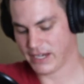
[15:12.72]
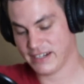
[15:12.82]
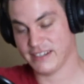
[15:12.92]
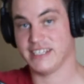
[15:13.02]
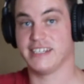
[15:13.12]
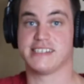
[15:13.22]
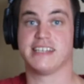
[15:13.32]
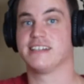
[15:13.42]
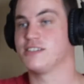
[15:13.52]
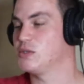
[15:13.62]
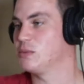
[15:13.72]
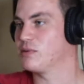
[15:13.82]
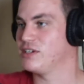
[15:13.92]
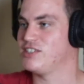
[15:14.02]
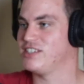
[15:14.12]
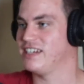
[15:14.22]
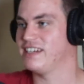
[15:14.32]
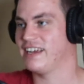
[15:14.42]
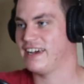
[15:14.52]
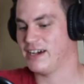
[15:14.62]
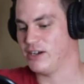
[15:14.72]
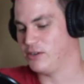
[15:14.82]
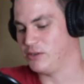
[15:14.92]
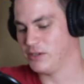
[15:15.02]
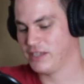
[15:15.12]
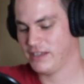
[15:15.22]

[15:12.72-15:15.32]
got to take a second to appreciate how,